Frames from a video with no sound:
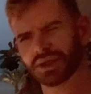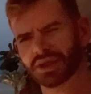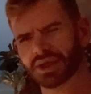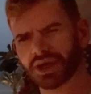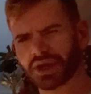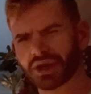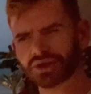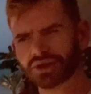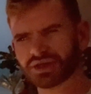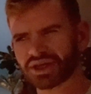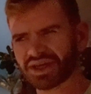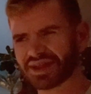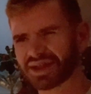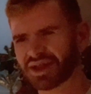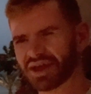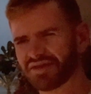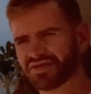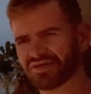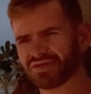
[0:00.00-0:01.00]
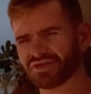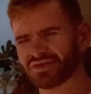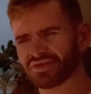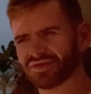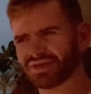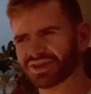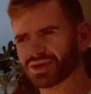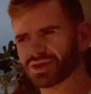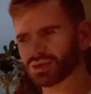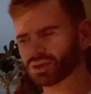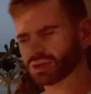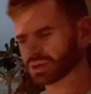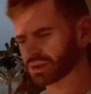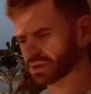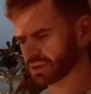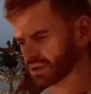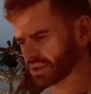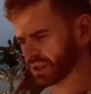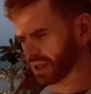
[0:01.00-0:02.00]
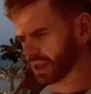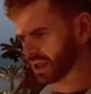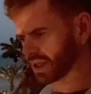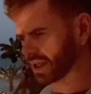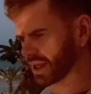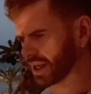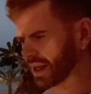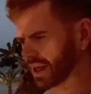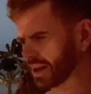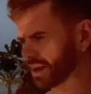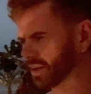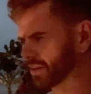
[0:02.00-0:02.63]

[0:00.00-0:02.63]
another day in life video. I am